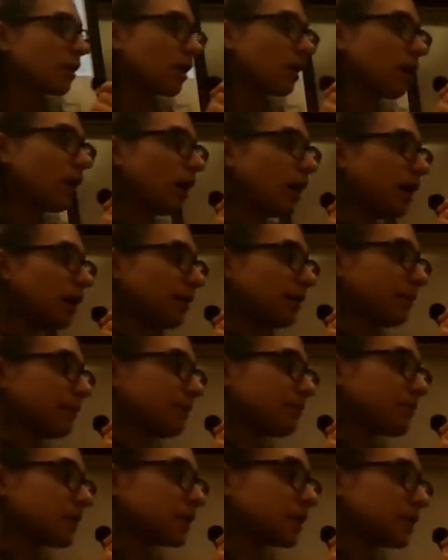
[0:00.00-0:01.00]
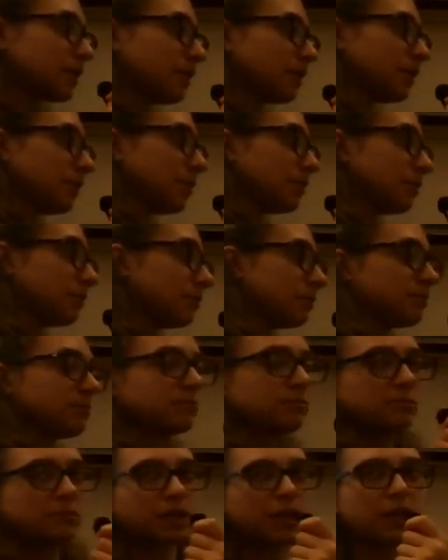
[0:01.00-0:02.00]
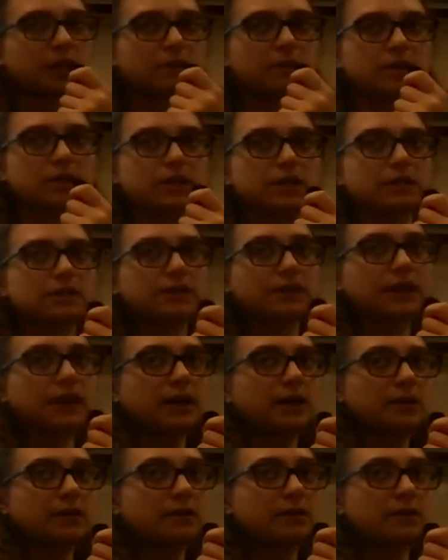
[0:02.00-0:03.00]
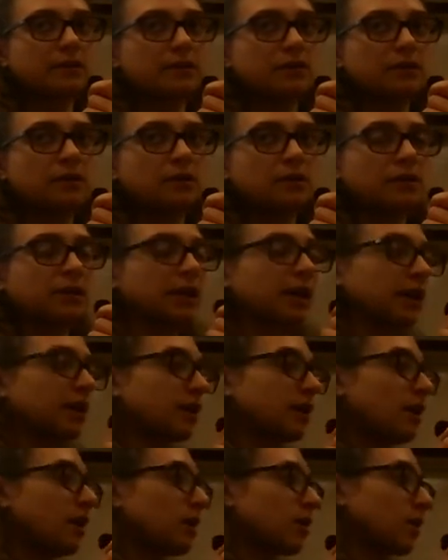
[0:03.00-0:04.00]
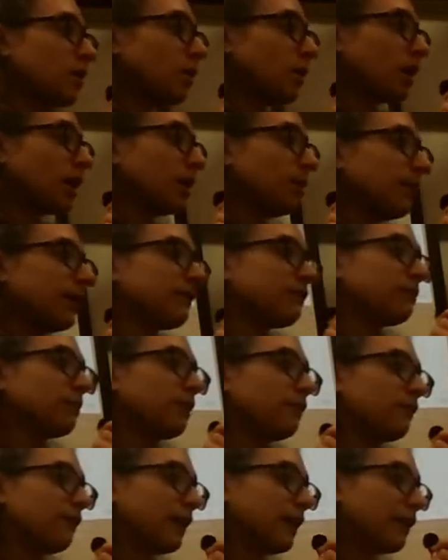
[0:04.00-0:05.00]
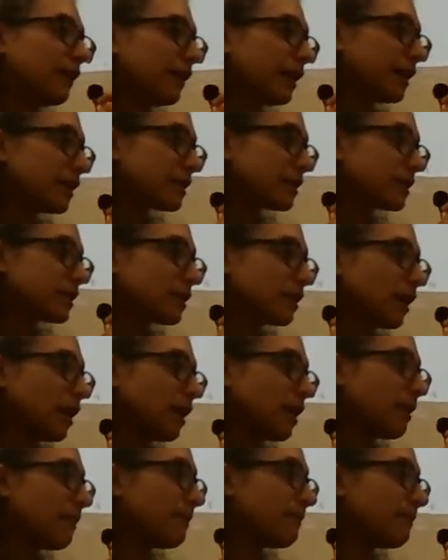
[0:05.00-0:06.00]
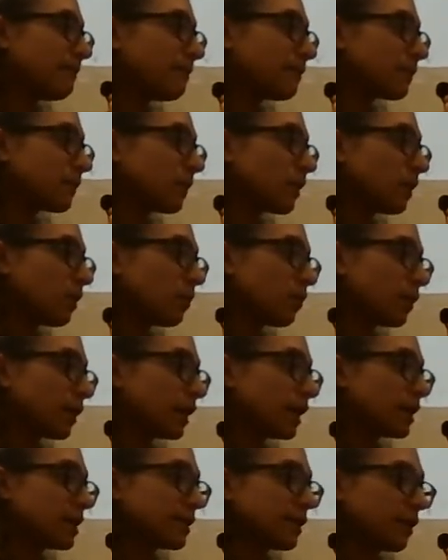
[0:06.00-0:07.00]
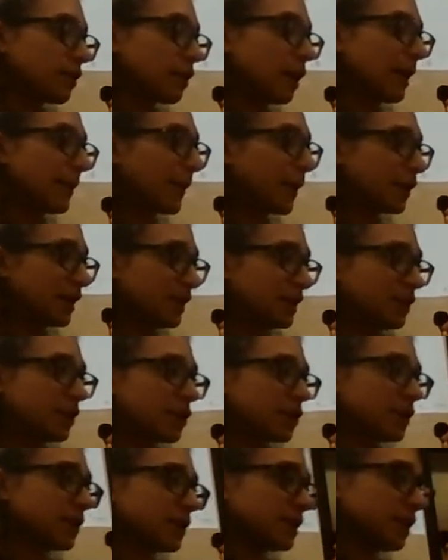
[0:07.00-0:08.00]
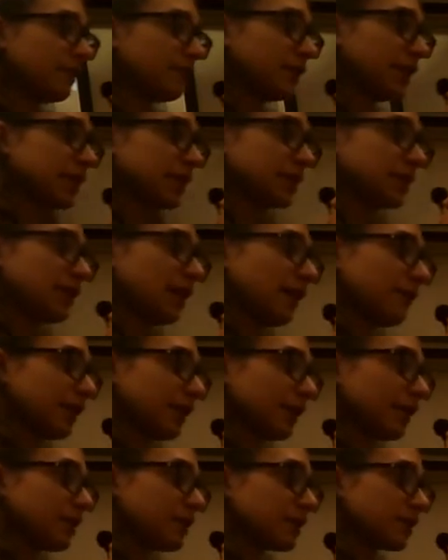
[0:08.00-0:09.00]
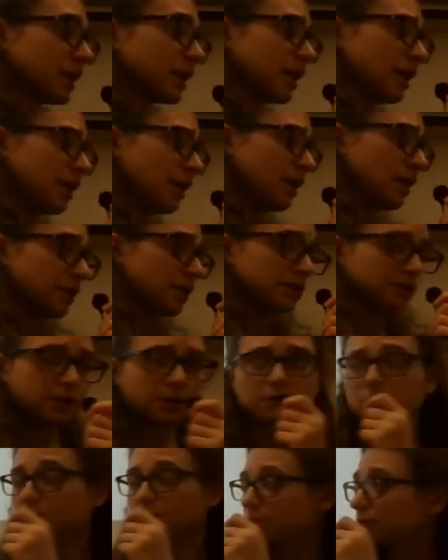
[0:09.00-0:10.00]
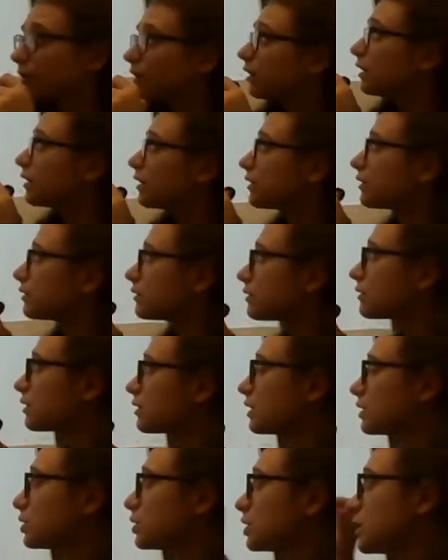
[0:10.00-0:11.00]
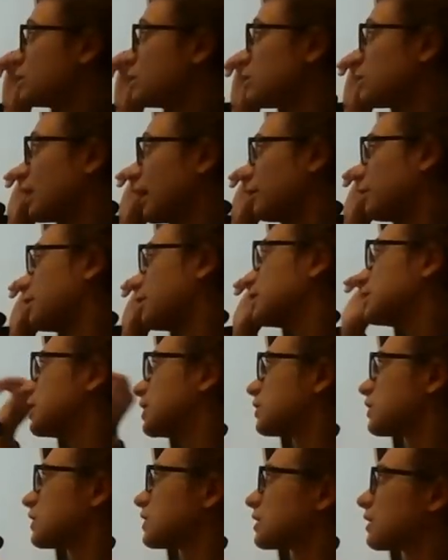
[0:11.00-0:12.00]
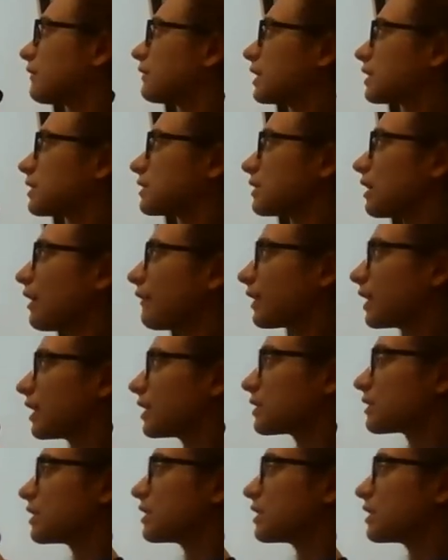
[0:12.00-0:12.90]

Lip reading: So any questions on that? Okay. Going away from the pharynx, we're going to start talking about conditions of the esophagus. So the two that are conditions of the esophagus is